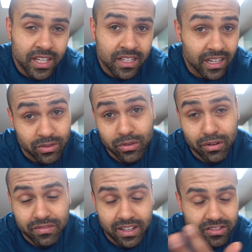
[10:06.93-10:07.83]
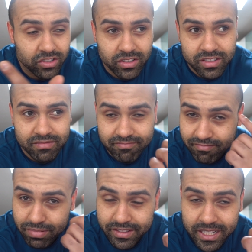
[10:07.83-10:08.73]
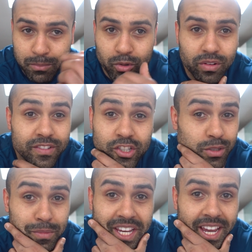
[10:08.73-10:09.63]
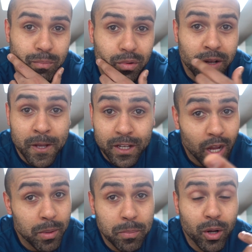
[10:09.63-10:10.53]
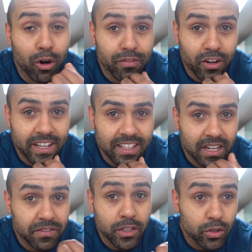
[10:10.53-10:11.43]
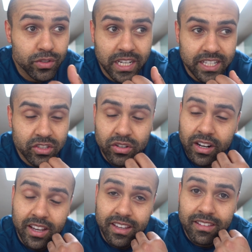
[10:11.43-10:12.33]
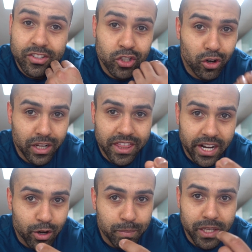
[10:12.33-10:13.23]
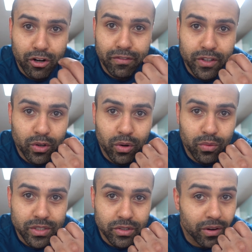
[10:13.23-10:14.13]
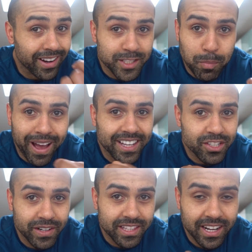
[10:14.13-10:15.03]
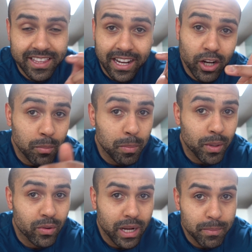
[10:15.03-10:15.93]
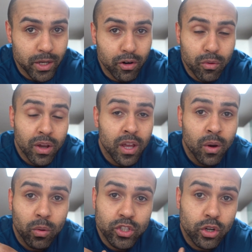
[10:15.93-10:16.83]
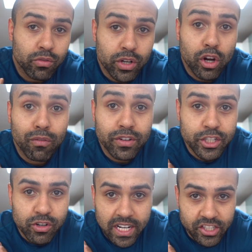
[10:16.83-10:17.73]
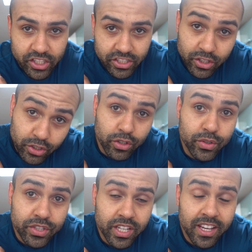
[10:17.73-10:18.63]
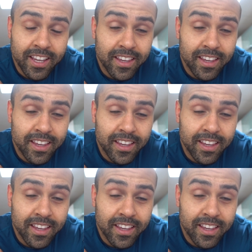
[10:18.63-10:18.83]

I don't know if that's just placebo or it's just in my head but comment below if you're like that if you use any sort of like sauna therapy or if you go and do ice baths or anything like that comment below and let me know what sort of recovery strategies you use